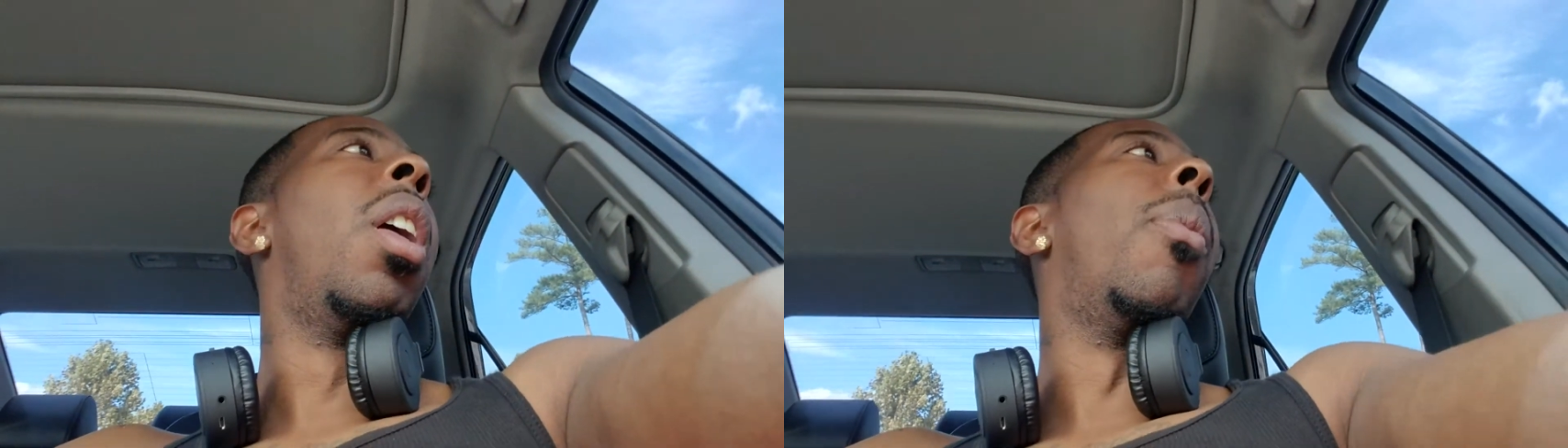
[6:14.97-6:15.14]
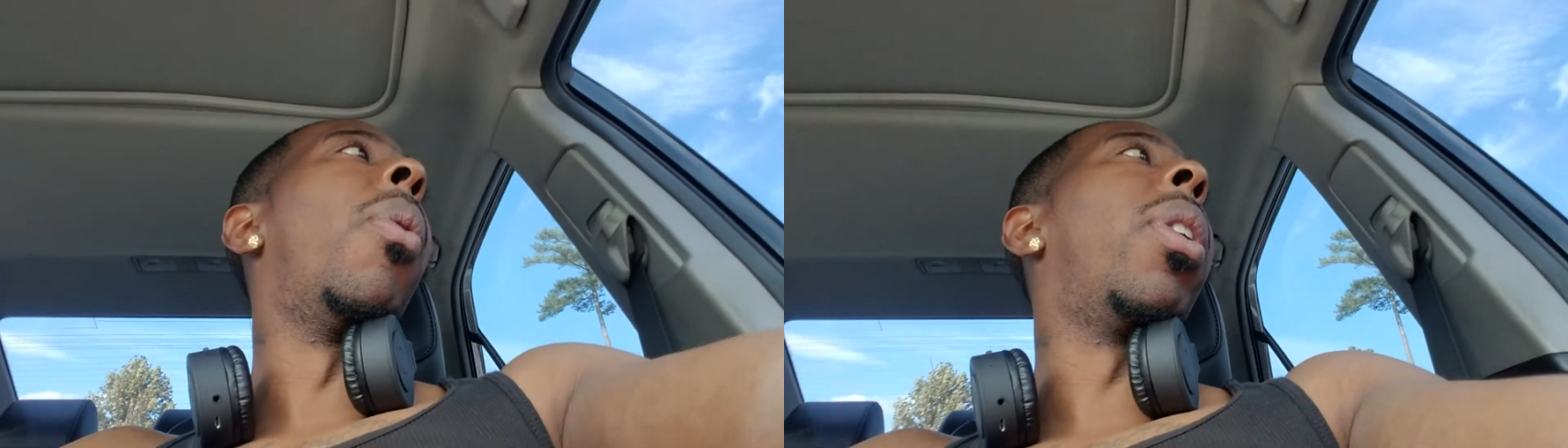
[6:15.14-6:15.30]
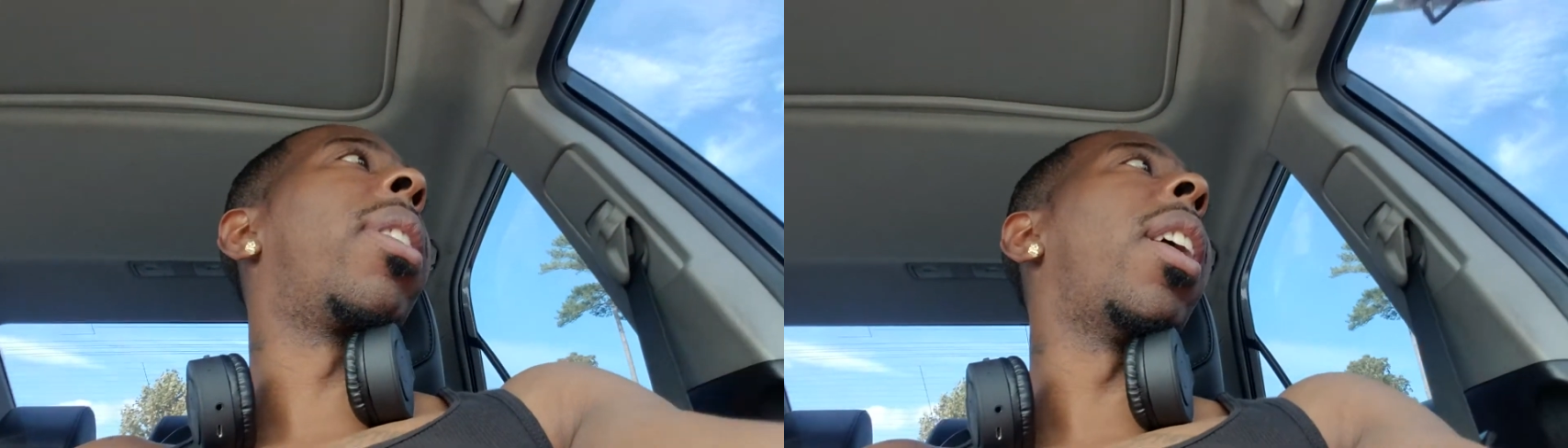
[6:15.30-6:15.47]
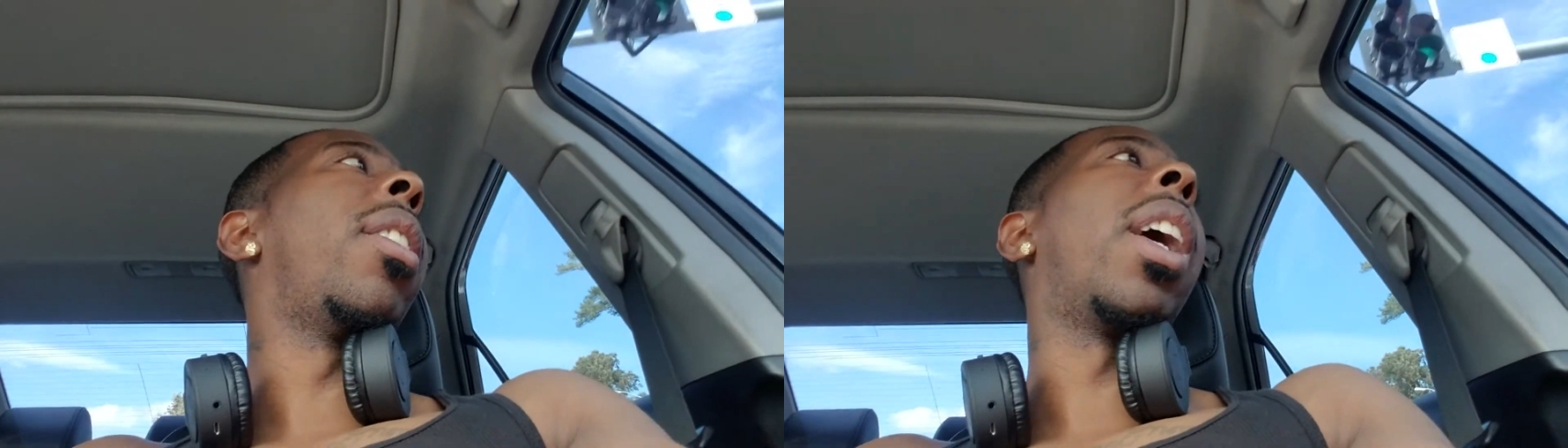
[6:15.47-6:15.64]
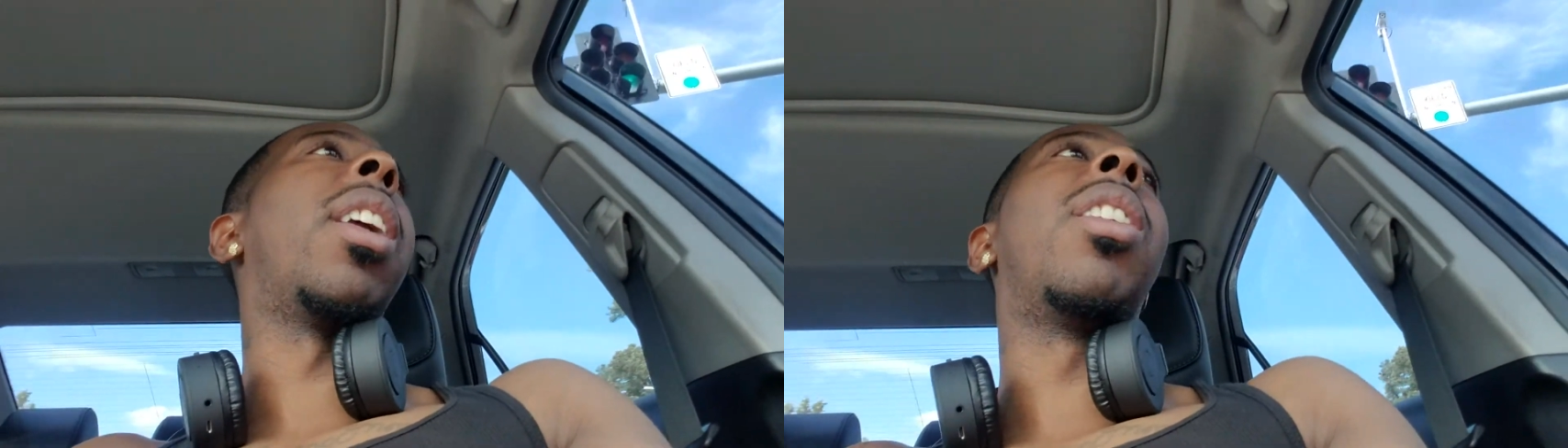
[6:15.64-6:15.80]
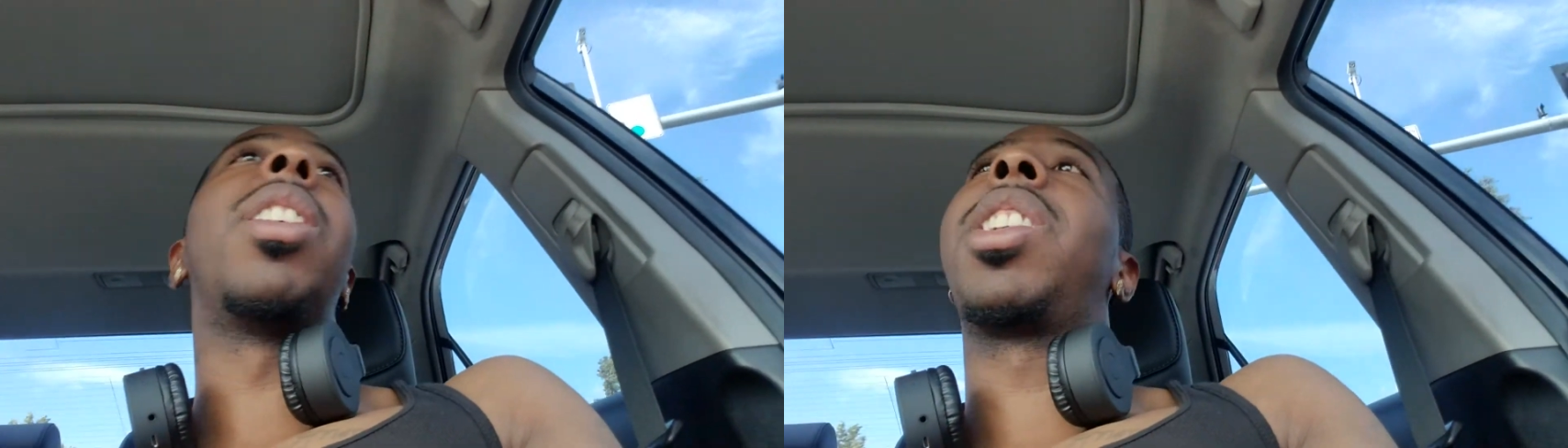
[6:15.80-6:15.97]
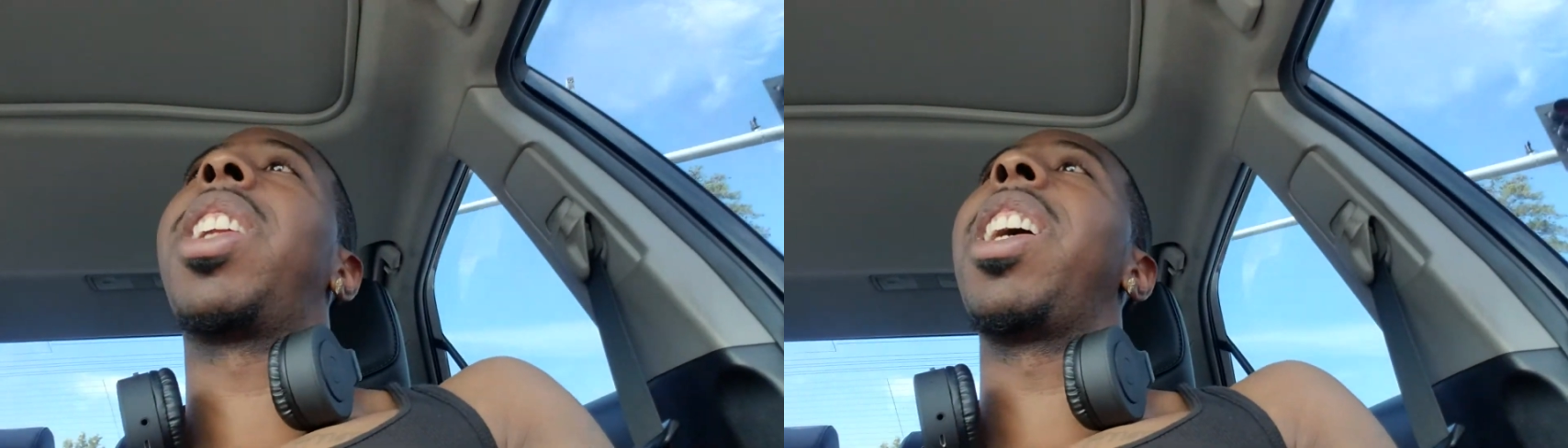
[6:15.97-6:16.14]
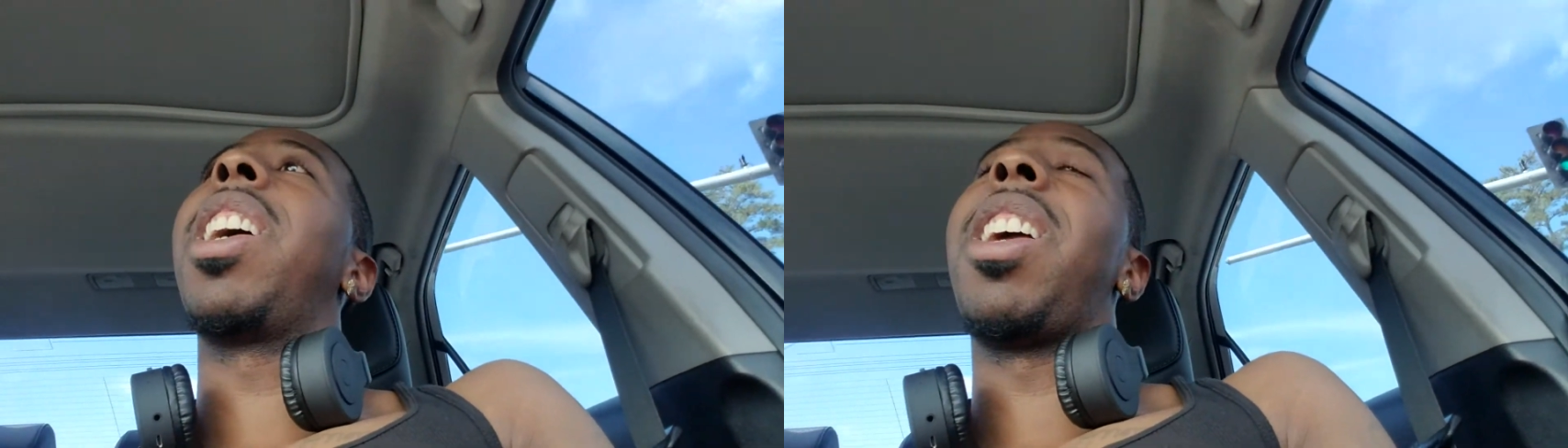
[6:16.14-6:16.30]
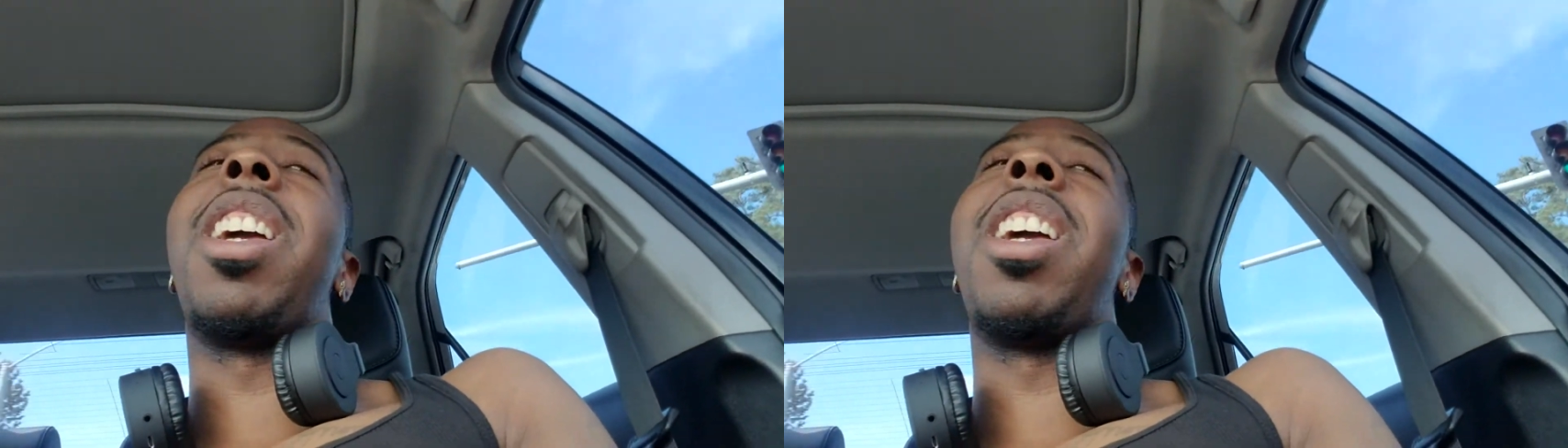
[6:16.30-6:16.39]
But one thing you gotta understand,